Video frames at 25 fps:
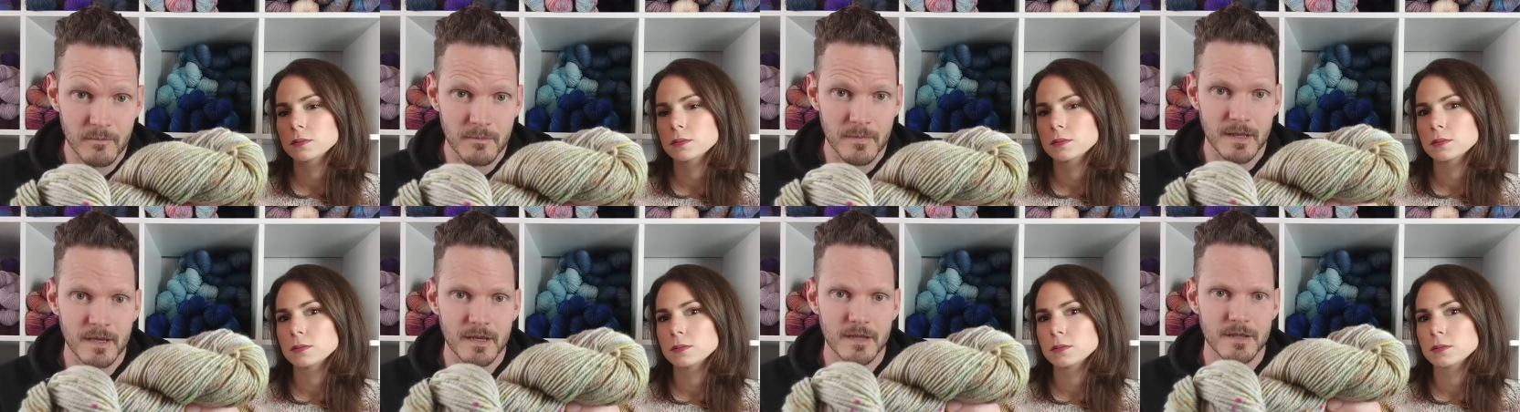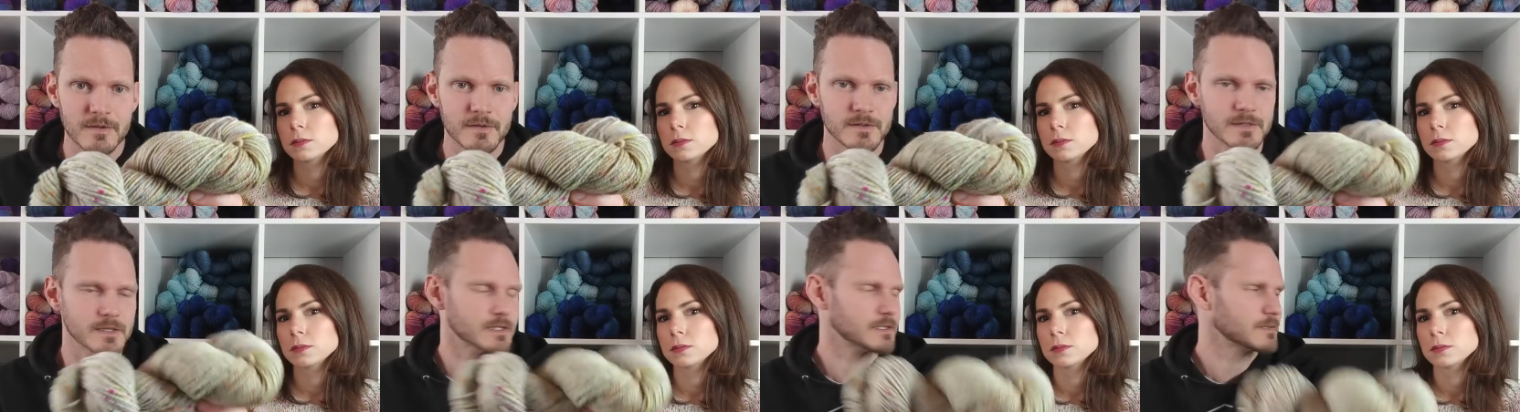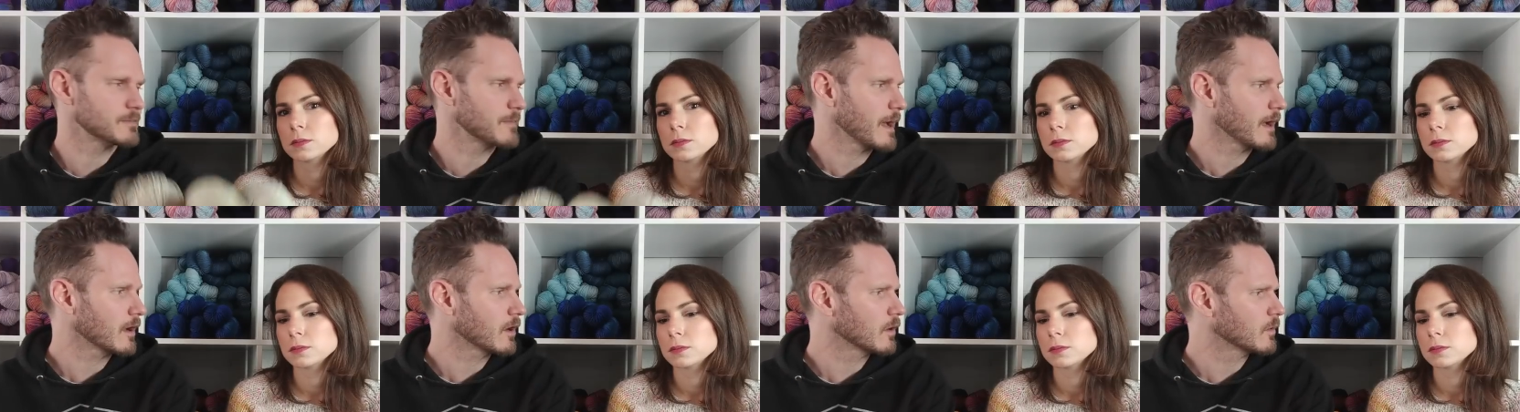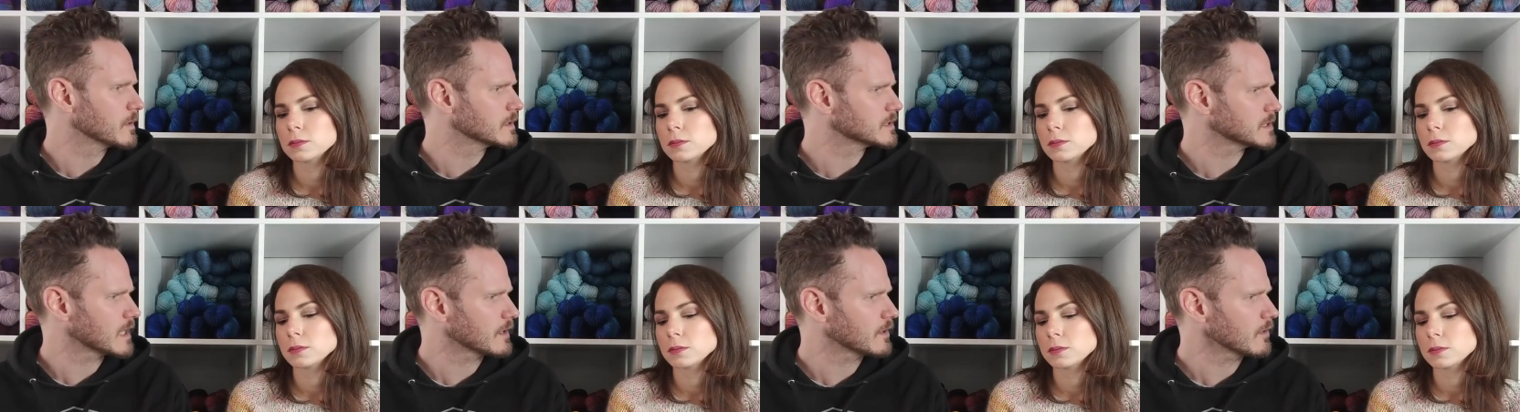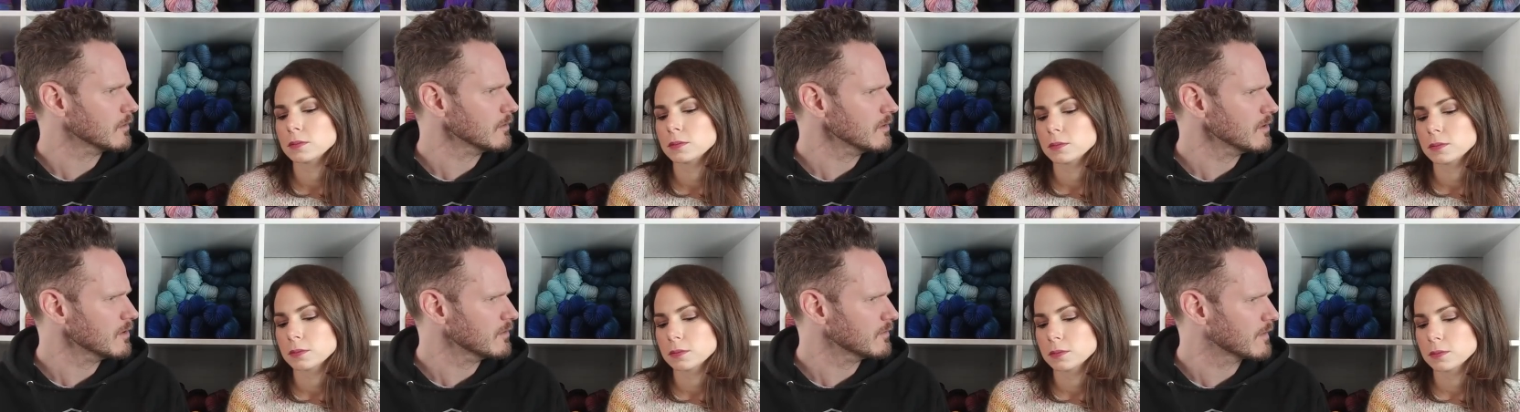Speaker 1: me to use a speckle, which I
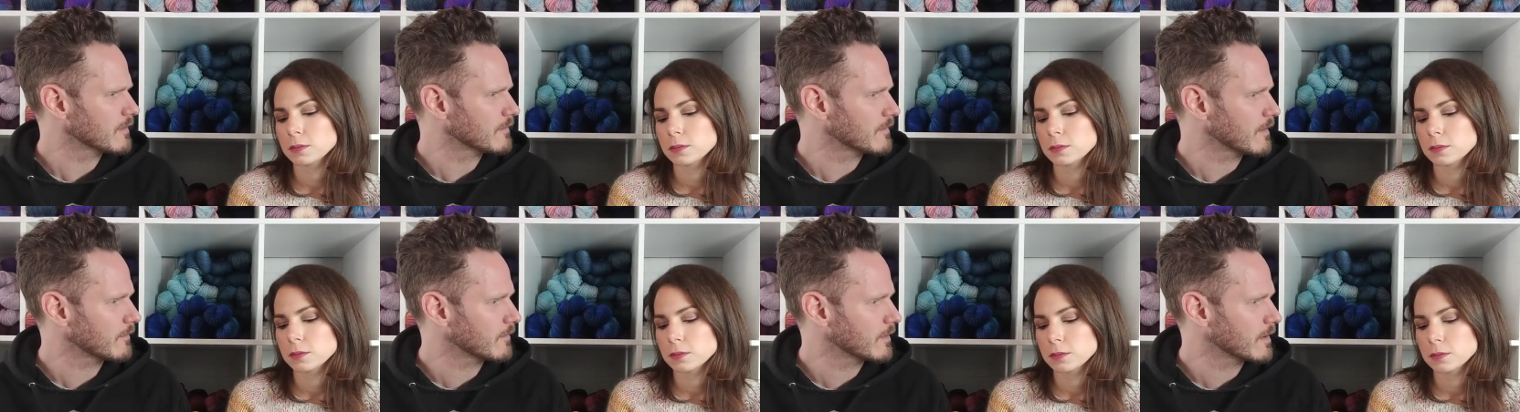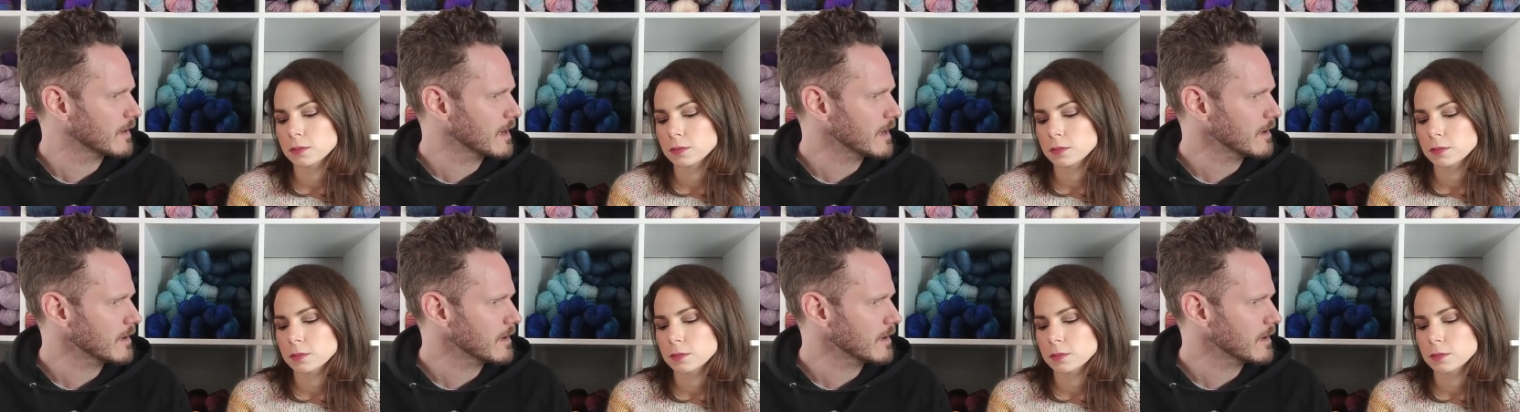don't know if I've ever